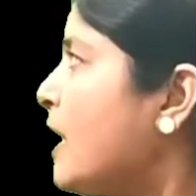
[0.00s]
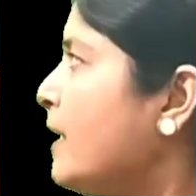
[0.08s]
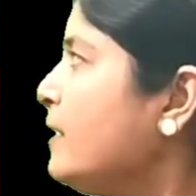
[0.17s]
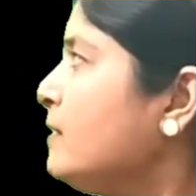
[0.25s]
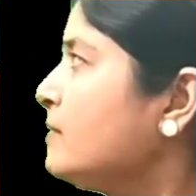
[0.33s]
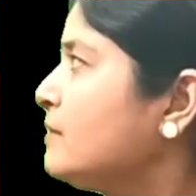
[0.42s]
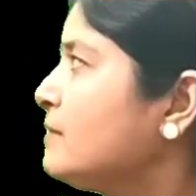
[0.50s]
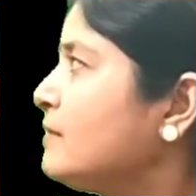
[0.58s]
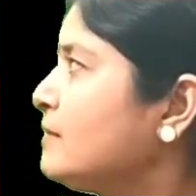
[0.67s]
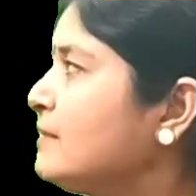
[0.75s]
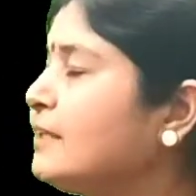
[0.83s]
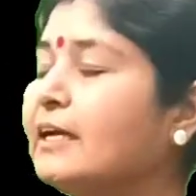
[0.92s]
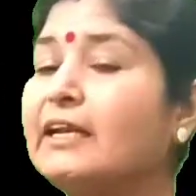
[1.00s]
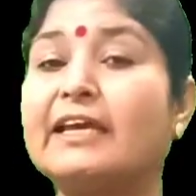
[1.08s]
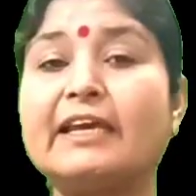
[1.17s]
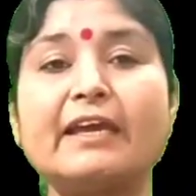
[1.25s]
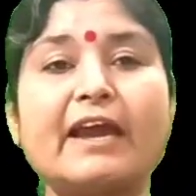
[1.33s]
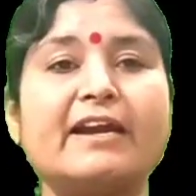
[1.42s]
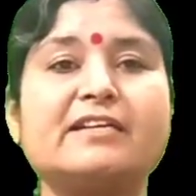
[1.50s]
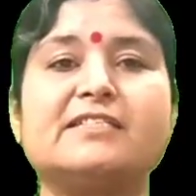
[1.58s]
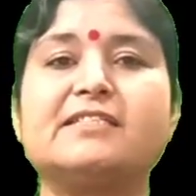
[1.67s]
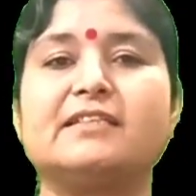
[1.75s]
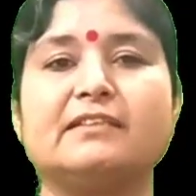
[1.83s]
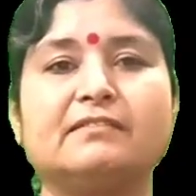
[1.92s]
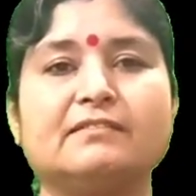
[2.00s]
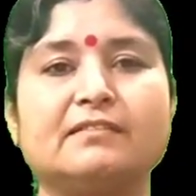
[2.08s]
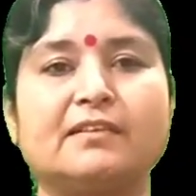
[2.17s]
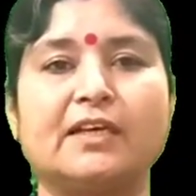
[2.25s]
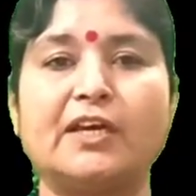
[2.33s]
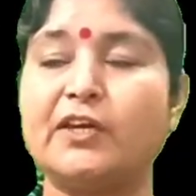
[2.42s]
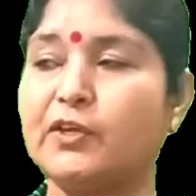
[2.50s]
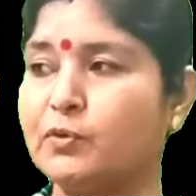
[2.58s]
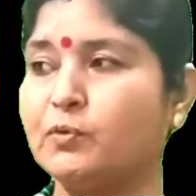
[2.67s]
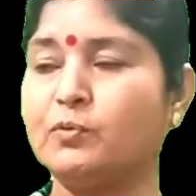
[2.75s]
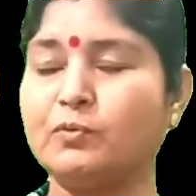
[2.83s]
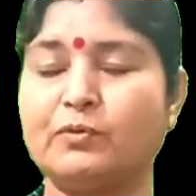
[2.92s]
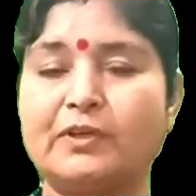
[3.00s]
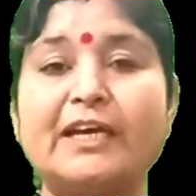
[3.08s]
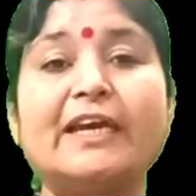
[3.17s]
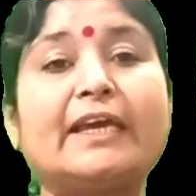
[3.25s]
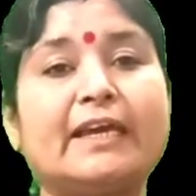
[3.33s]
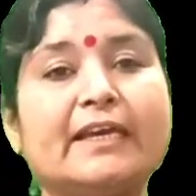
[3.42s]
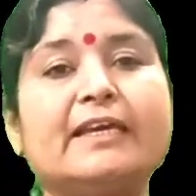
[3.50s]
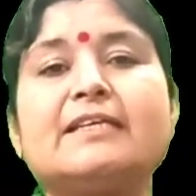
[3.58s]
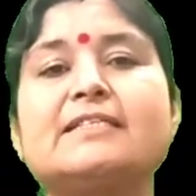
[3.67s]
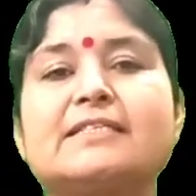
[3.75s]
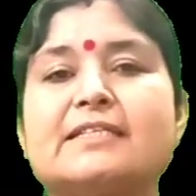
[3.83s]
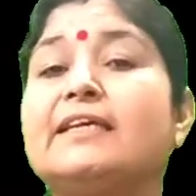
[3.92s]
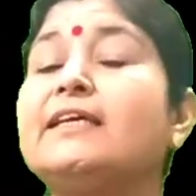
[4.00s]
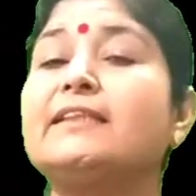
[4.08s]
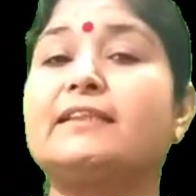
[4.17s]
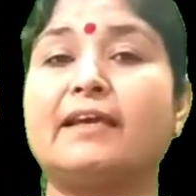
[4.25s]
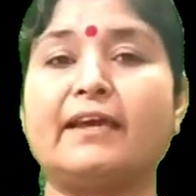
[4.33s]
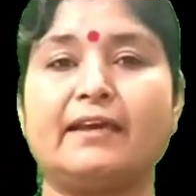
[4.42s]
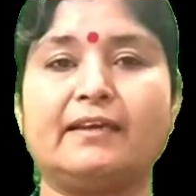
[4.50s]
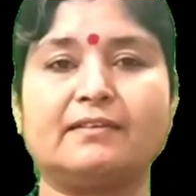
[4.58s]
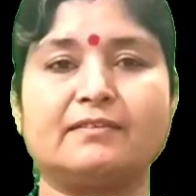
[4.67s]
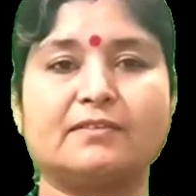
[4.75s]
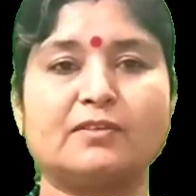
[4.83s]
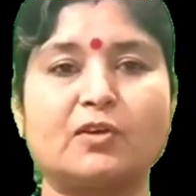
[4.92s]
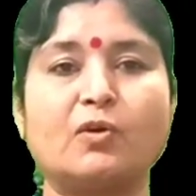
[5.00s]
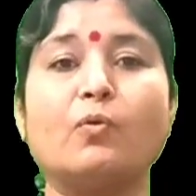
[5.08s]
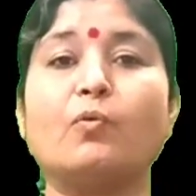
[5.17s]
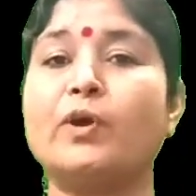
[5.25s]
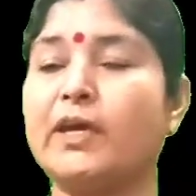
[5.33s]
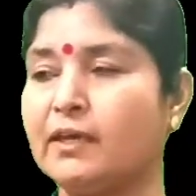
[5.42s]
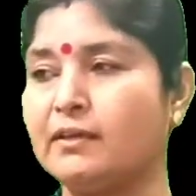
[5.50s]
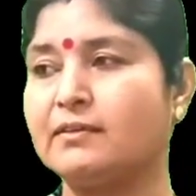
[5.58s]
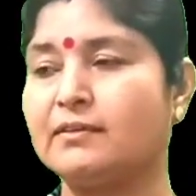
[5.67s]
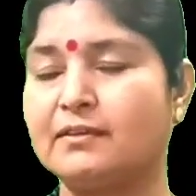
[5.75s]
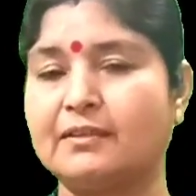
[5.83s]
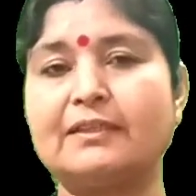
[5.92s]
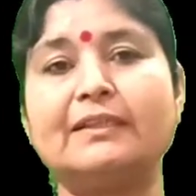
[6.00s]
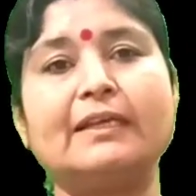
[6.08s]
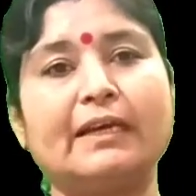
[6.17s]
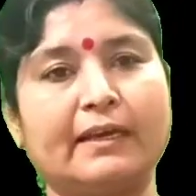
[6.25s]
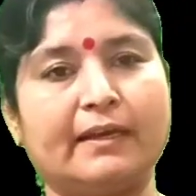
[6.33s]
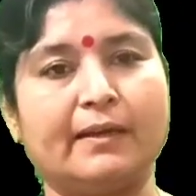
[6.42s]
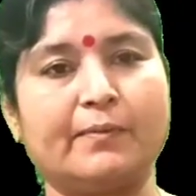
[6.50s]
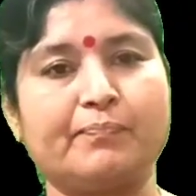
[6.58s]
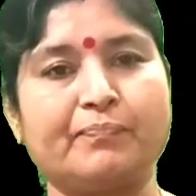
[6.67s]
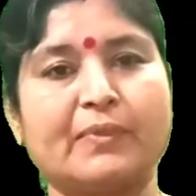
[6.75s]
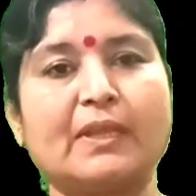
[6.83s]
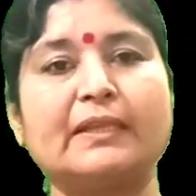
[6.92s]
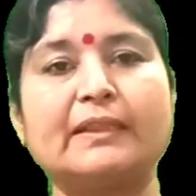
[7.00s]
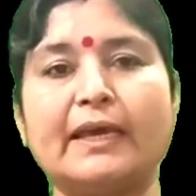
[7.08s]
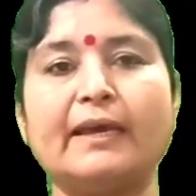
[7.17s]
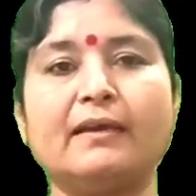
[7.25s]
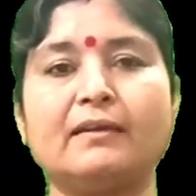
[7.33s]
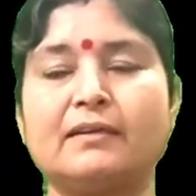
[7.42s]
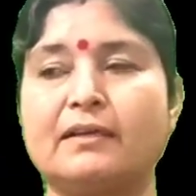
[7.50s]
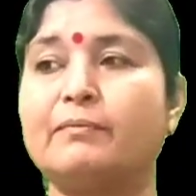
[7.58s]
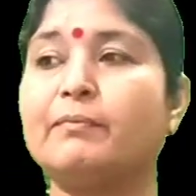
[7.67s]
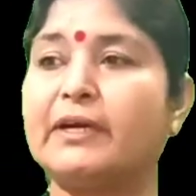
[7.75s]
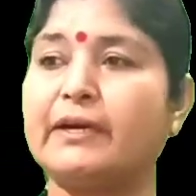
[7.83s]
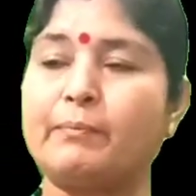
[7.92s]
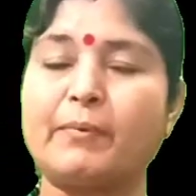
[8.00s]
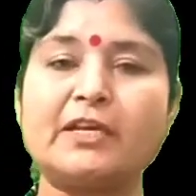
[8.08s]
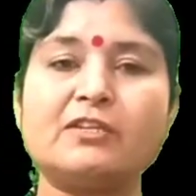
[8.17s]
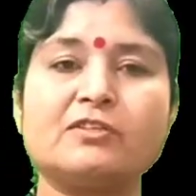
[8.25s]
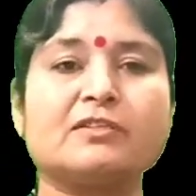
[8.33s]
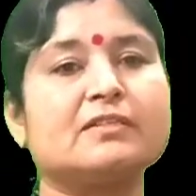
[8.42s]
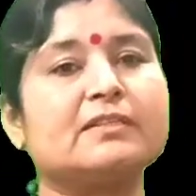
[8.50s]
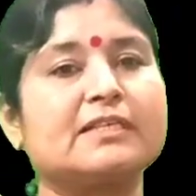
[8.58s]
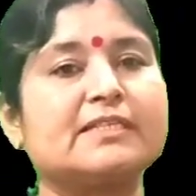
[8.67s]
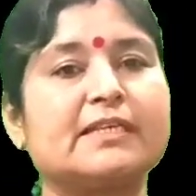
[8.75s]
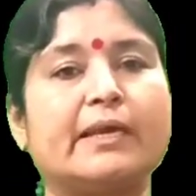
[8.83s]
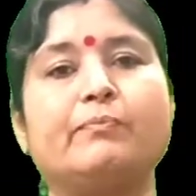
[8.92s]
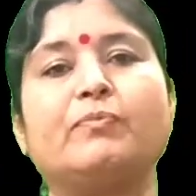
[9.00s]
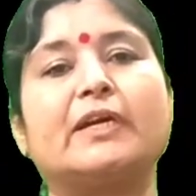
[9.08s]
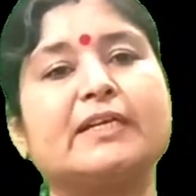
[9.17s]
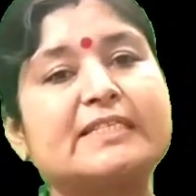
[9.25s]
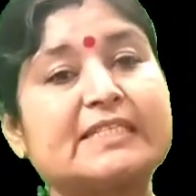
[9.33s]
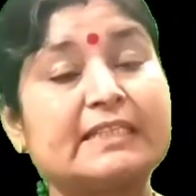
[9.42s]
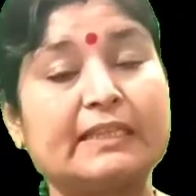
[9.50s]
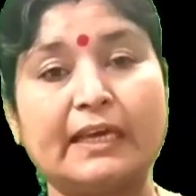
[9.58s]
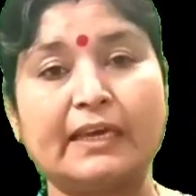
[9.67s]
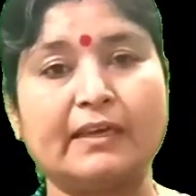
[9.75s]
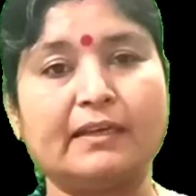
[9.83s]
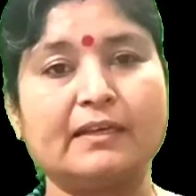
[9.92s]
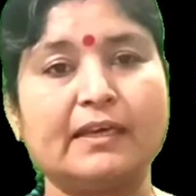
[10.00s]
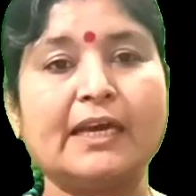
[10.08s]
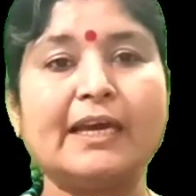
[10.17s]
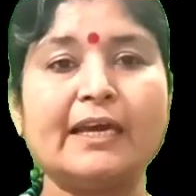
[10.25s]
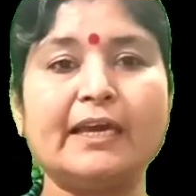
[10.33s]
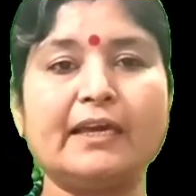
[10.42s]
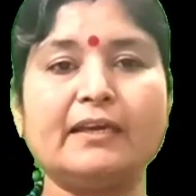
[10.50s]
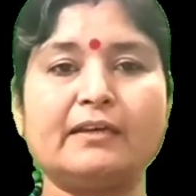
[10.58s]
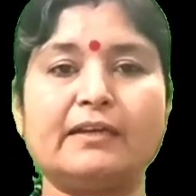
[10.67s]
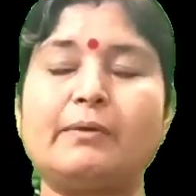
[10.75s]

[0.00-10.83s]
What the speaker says: I, then he and she. You, he, she, they. We, they. They will remain the same, that is they. He